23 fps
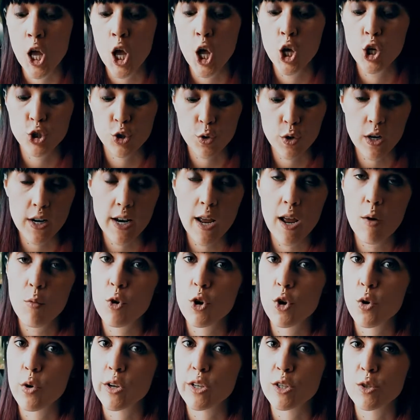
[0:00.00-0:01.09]
So today we're
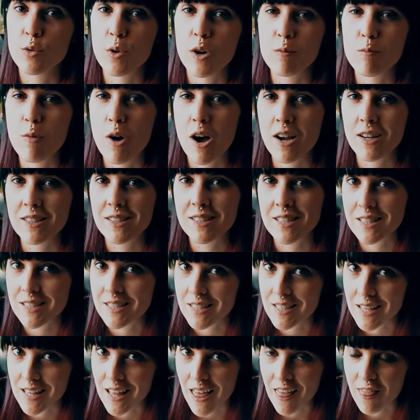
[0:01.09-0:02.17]
going to unbox this
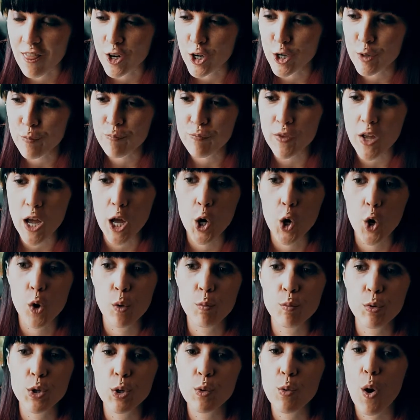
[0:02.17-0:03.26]
together. I
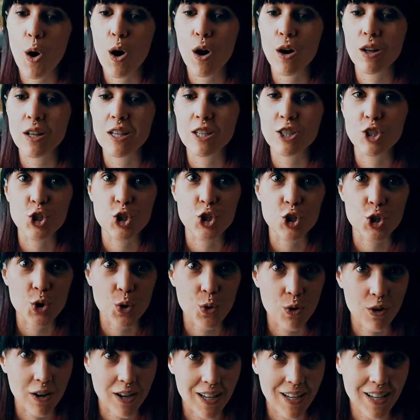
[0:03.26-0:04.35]
hope you all
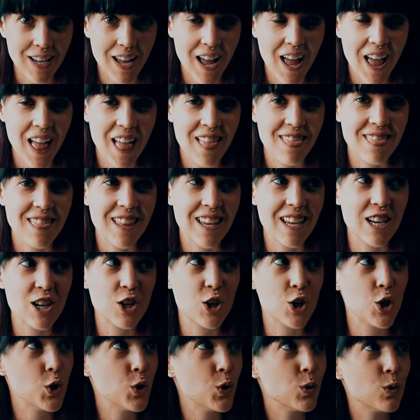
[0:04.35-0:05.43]
enjoy the
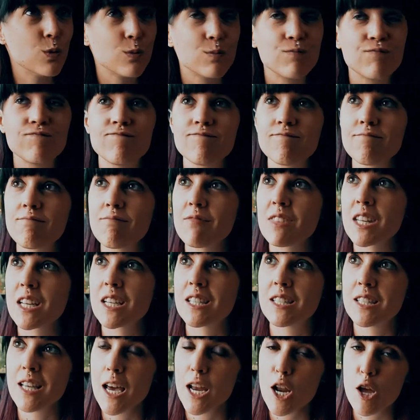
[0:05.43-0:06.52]
new
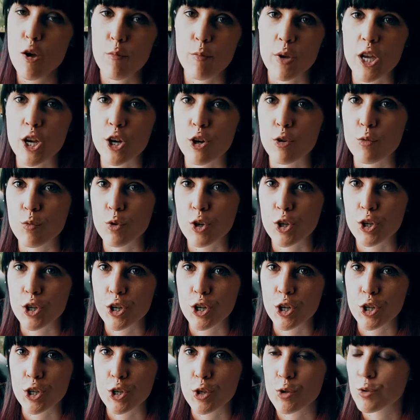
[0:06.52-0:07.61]
setup here. We're going
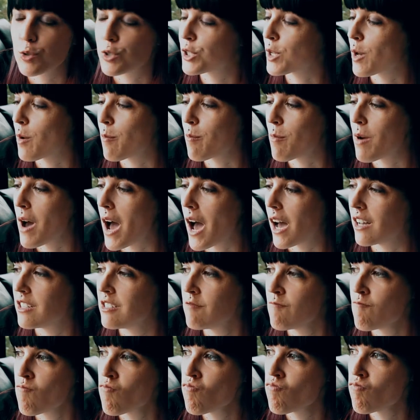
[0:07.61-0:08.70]
to use some
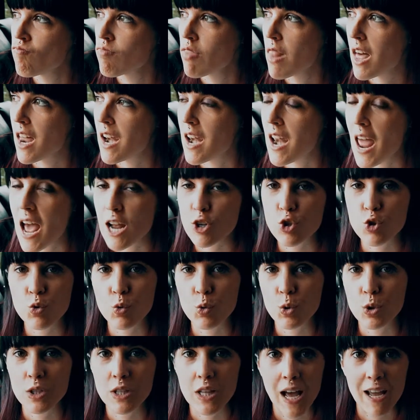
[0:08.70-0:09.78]

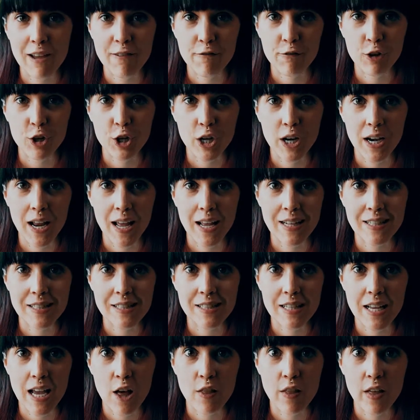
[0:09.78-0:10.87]
natural light for today and see
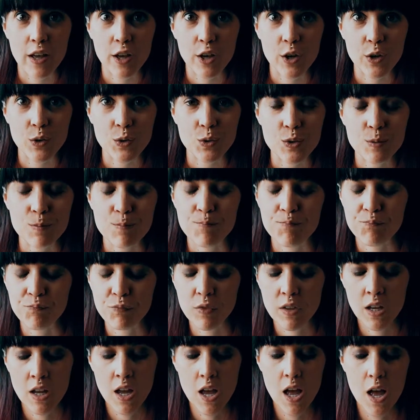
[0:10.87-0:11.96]
how that goes.
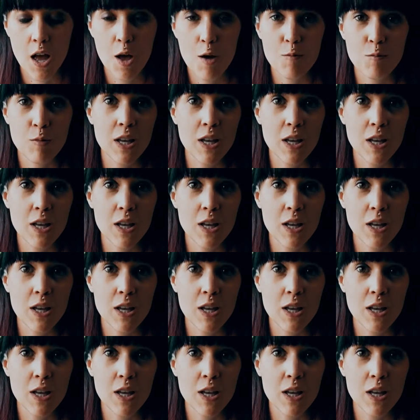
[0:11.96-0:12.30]
But